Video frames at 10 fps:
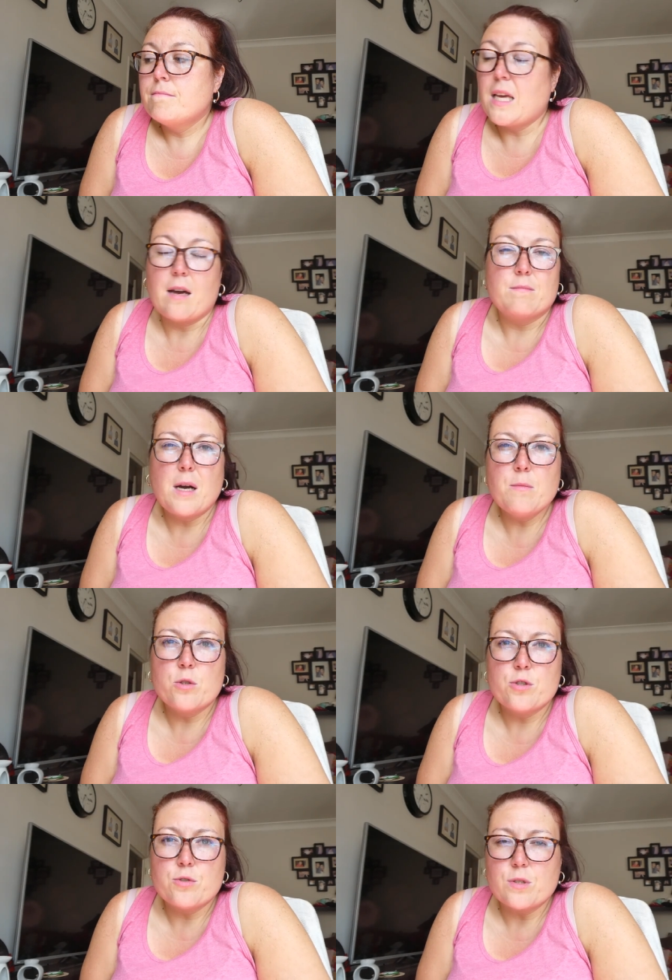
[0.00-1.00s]
yeah, I'm
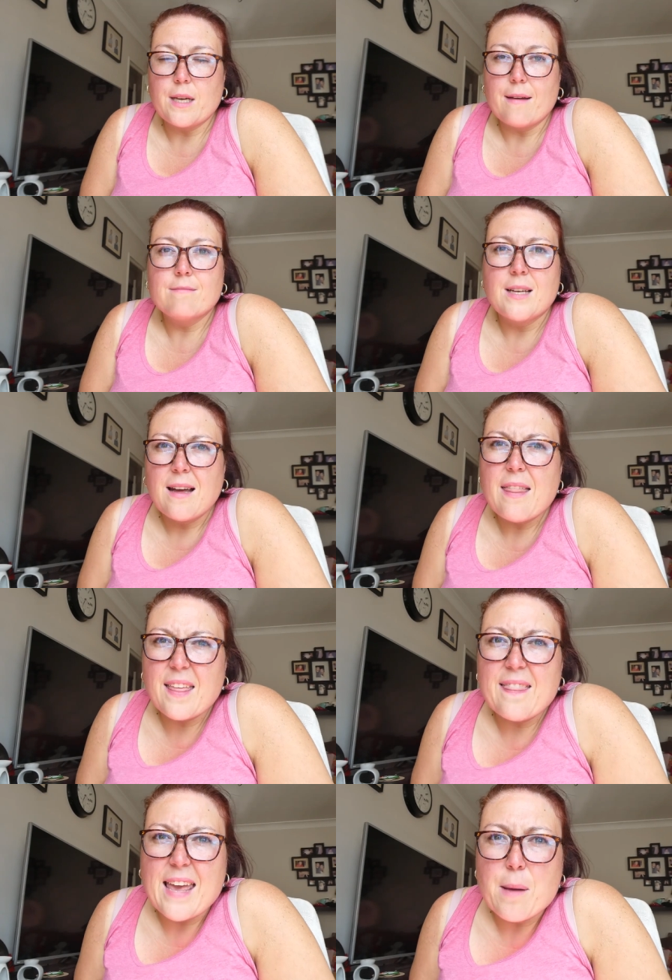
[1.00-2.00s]
not sure yet. I
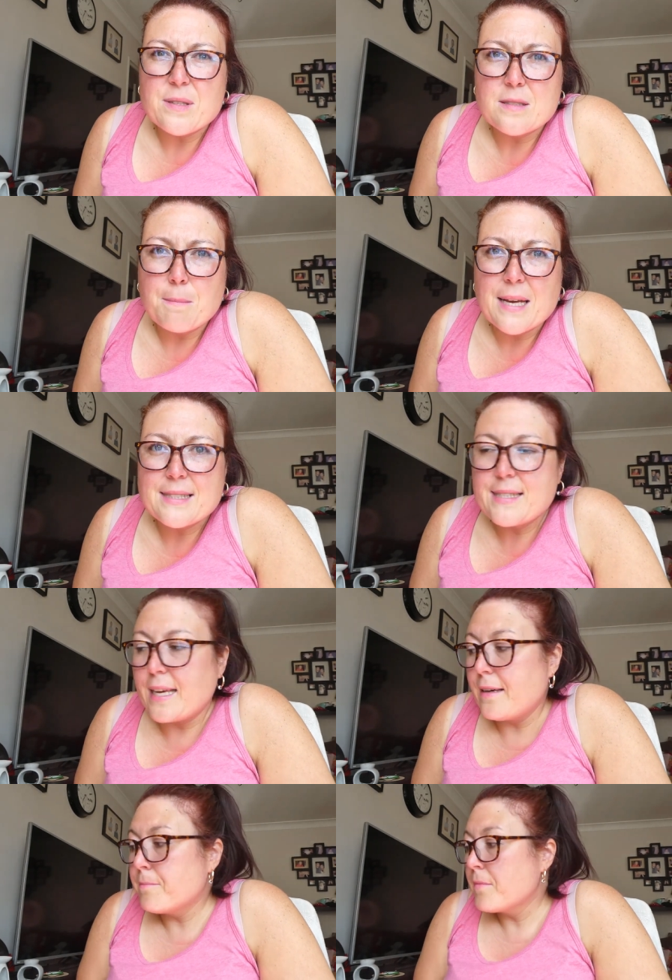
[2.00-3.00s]
think the Amazon man's
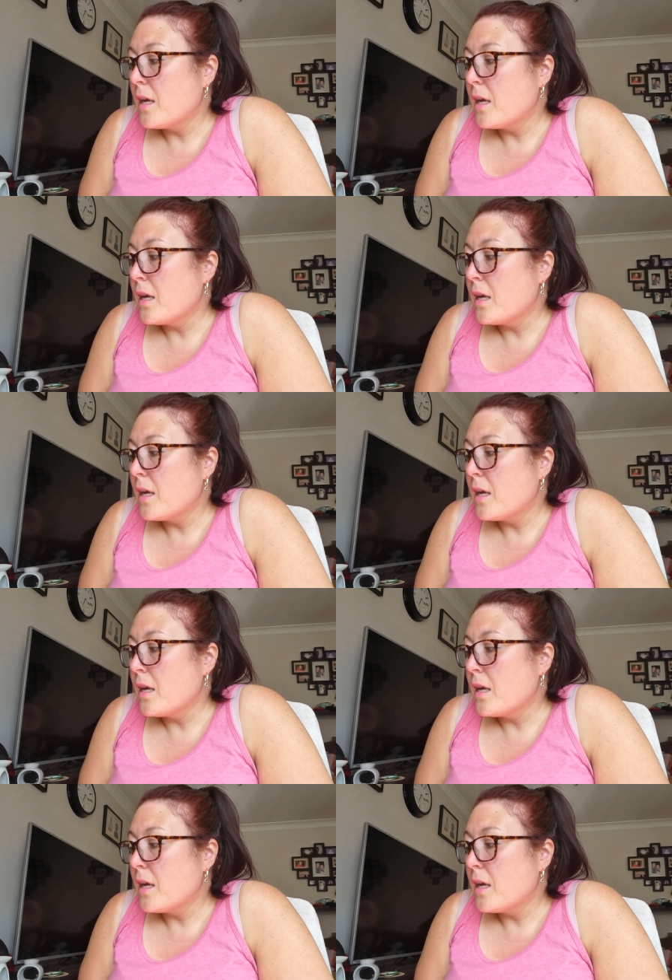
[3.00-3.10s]
here.